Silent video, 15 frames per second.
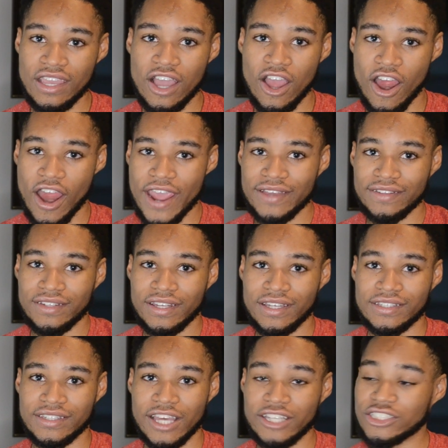All right?
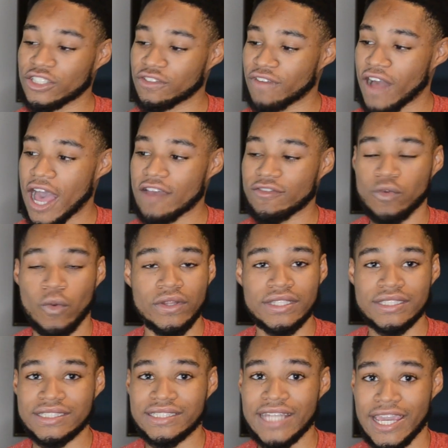They survived, won the
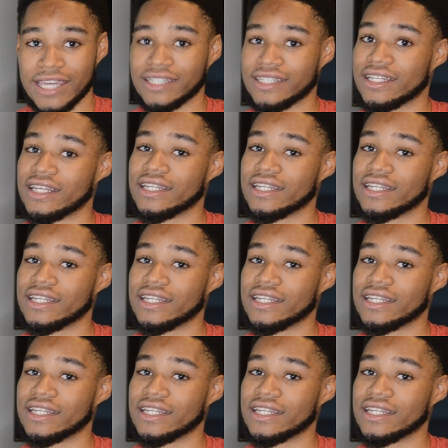state.